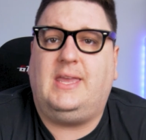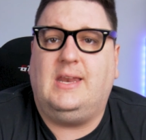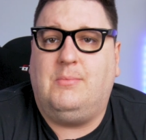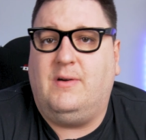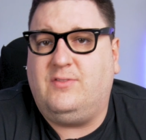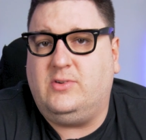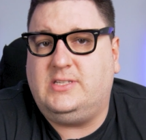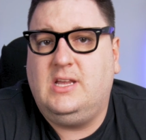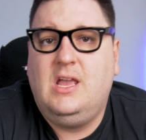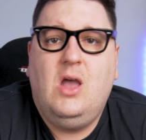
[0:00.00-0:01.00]
picking up my
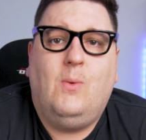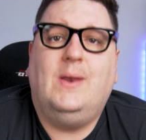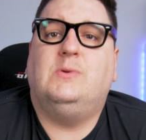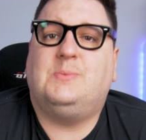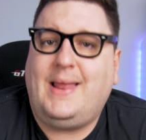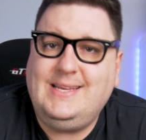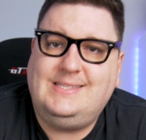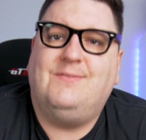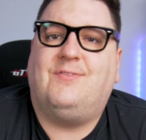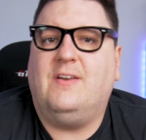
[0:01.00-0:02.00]
voice when it was
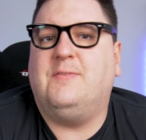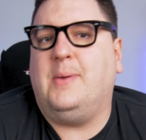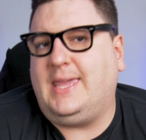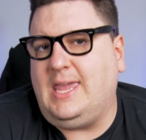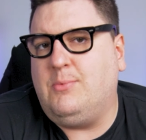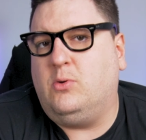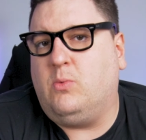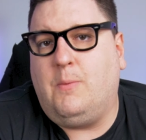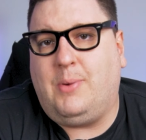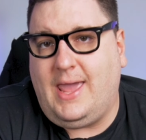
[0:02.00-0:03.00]
placed in front of my keyboard
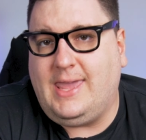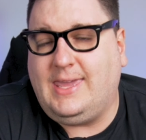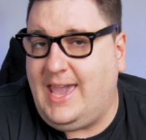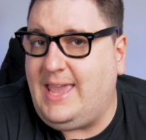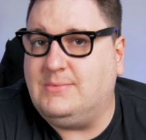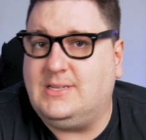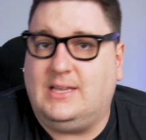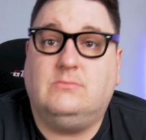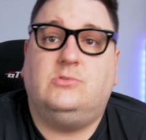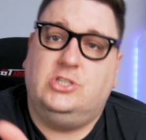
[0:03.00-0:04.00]
while playing games,
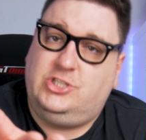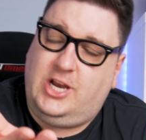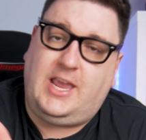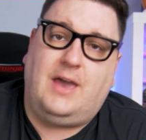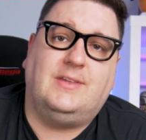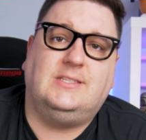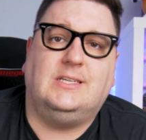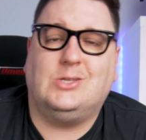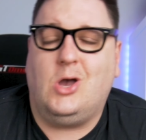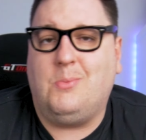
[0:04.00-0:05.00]
and just check out this
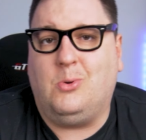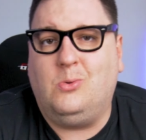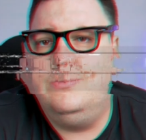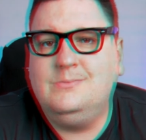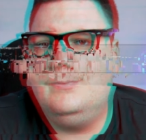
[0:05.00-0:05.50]
example.